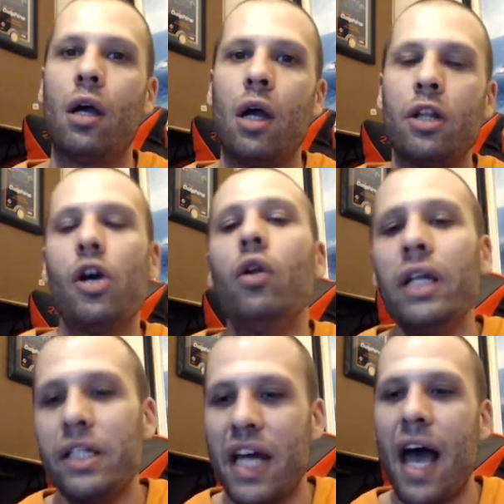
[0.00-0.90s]
The
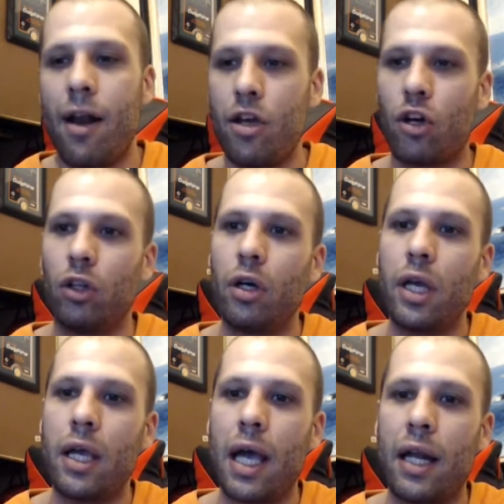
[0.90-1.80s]
only data you're
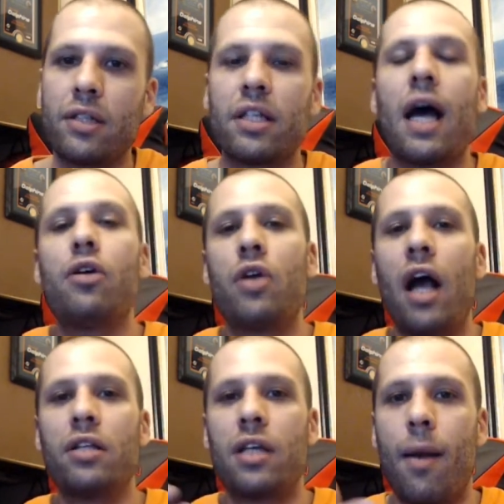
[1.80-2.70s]
looking at is how you
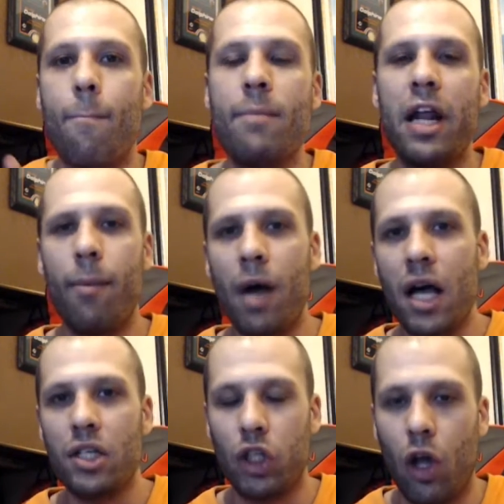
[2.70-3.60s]
guys can
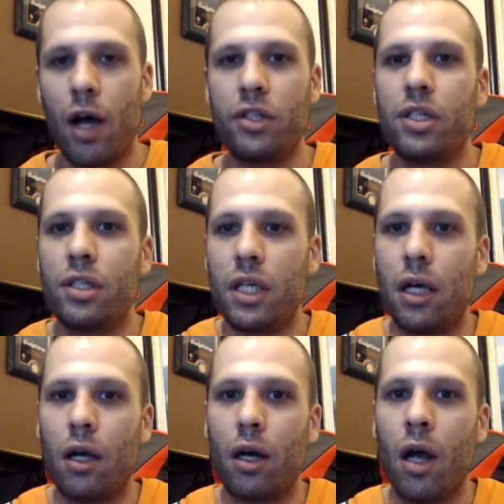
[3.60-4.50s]
minimize losses
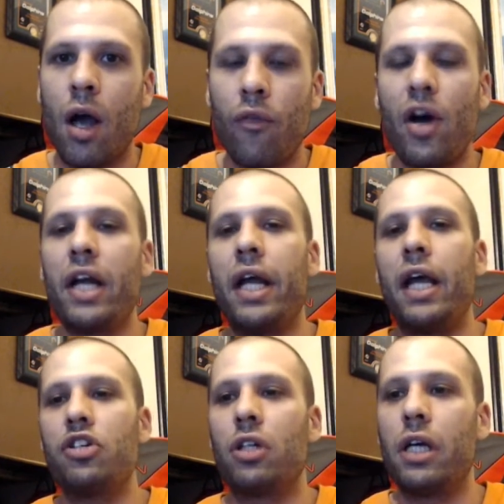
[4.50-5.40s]
here
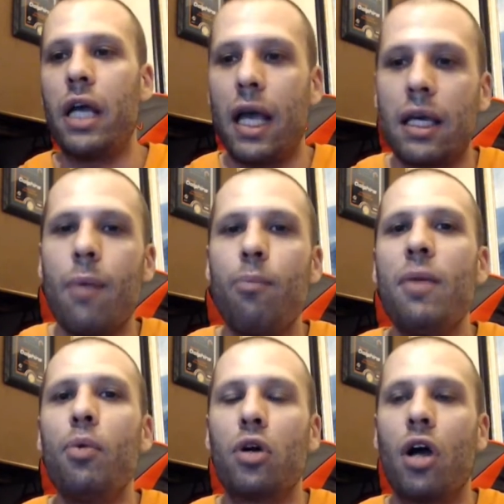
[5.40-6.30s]
financially and get
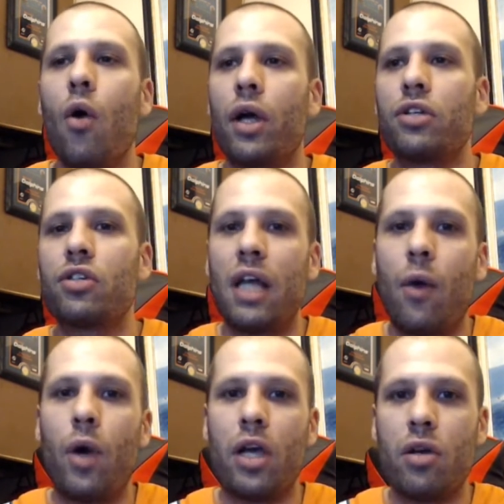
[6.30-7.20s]
people going so
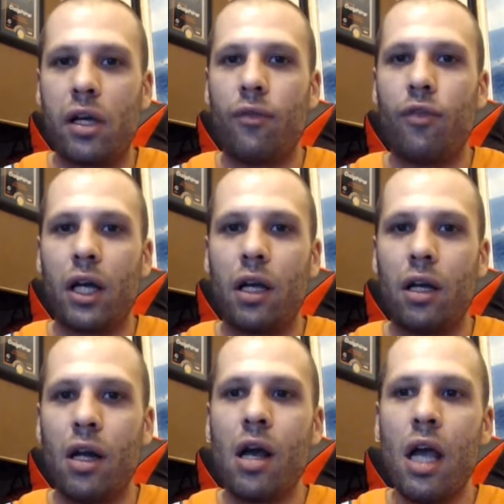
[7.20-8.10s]
that way you can
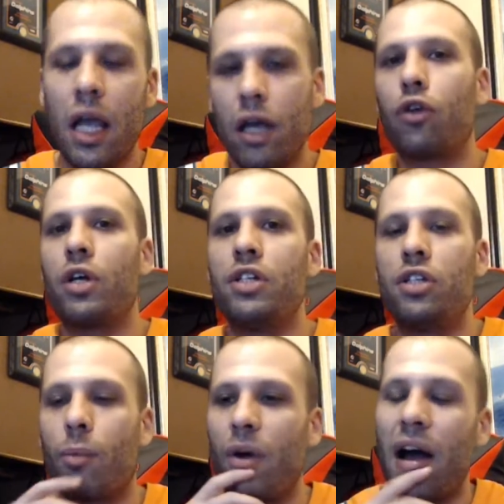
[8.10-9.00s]
fucking increase
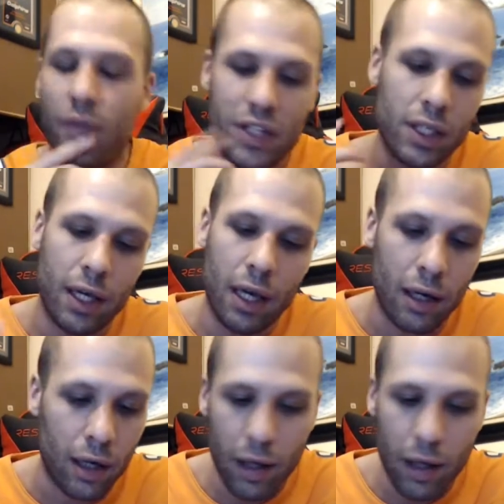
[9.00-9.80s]
your profits again.